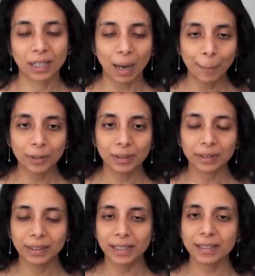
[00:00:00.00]

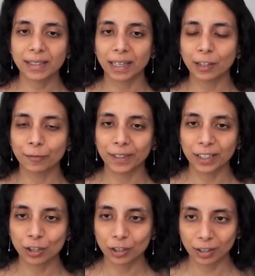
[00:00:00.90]
couple these kind of
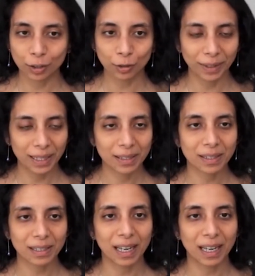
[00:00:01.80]
digital twins